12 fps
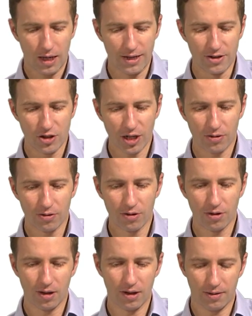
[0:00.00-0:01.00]
In
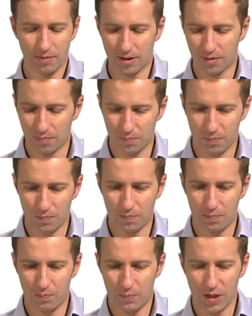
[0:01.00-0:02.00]
general,
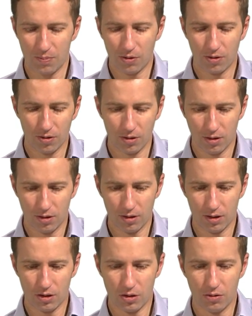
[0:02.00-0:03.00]
people
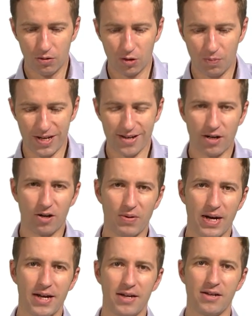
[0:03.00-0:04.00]
use
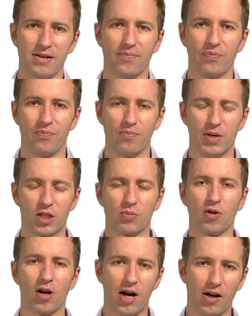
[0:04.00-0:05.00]
Pico-A much
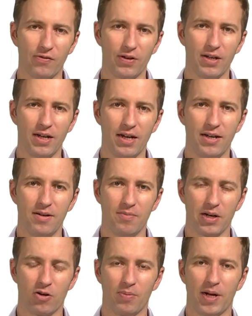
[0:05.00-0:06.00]
more often in
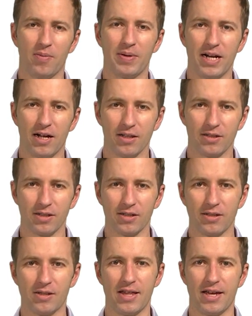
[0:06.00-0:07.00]
microbiome
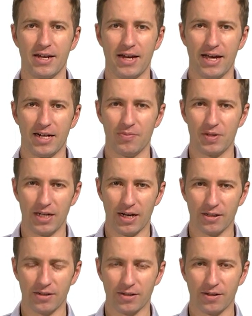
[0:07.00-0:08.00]
analysis than
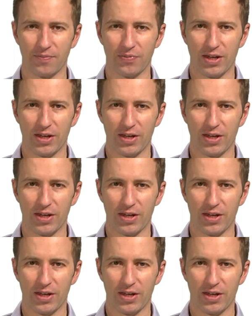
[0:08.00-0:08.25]
NMDS.